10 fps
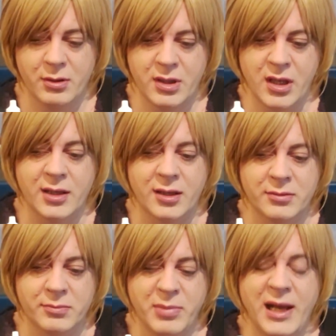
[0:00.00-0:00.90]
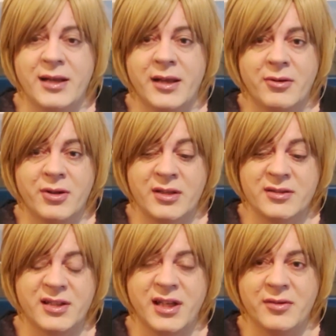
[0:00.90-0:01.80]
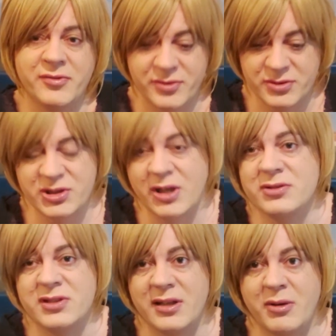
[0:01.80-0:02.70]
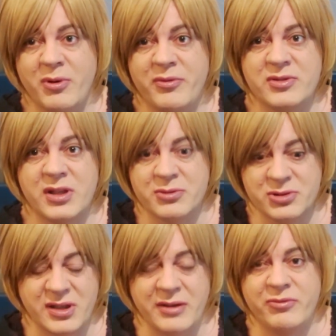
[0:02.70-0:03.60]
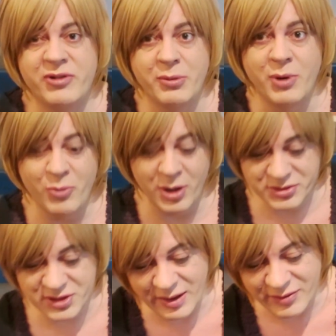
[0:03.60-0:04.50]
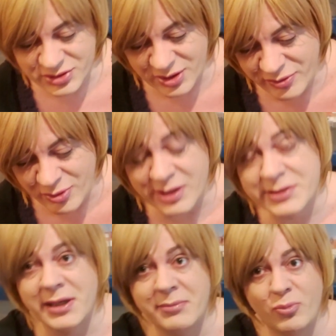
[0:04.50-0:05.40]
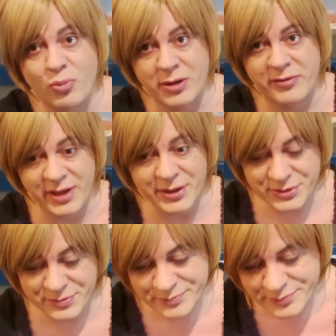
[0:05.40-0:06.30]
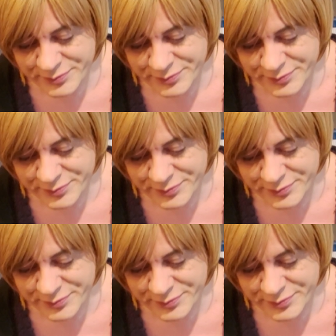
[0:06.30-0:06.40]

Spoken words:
colour palette underneath showed that they really went well together. So I thought I'd get one of each,